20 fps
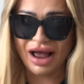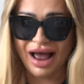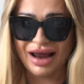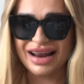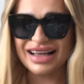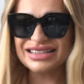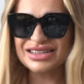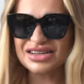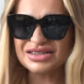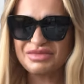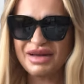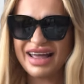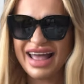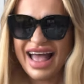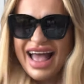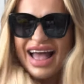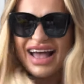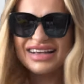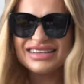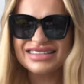And it's because my
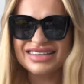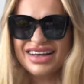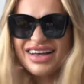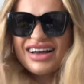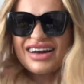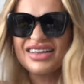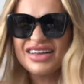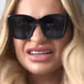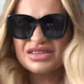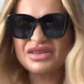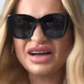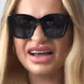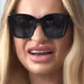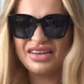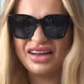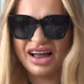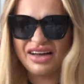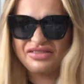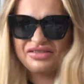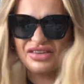hair's curly. That's why
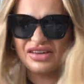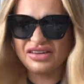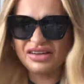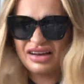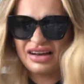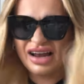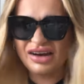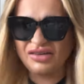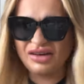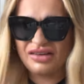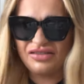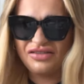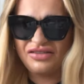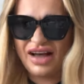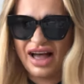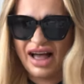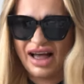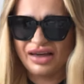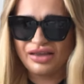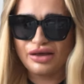I feel a lot
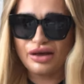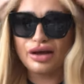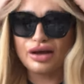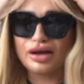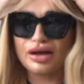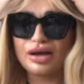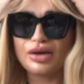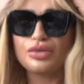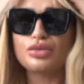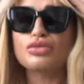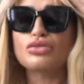fat, I think.